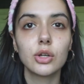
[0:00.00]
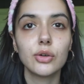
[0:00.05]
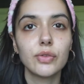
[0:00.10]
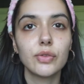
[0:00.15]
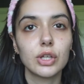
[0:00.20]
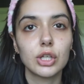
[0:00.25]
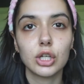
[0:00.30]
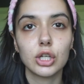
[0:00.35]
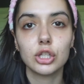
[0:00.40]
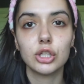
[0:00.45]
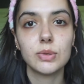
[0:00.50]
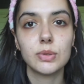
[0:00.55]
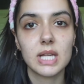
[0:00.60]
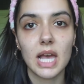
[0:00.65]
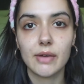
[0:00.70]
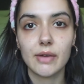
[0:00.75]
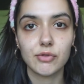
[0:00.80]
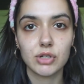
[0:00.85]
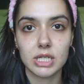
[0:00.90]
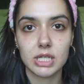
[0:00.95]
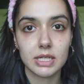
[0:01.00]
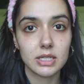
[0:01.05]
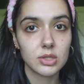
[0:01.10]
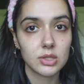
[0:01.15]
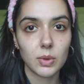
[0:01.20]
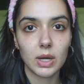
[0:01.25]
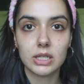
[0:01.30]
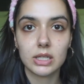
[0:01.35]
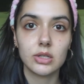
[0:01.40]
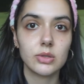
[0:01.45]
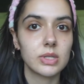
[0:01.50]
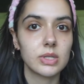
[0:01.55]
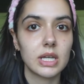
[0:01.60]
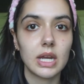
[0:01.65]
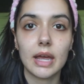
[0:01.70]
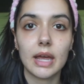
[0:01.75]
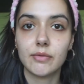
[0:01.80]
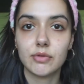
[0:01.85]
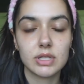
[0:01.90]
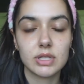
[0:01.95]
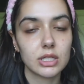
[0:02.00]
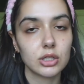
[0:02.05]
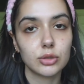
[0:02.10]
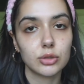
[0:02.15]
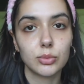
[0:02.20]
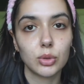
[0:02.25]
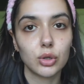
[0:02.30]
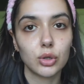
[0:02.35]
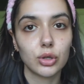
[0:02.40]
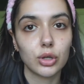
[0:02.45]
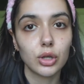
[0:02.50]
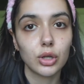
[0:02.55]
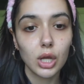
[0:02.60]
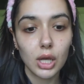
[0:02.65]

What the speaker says: that you can use it every day, so I use it every single morning.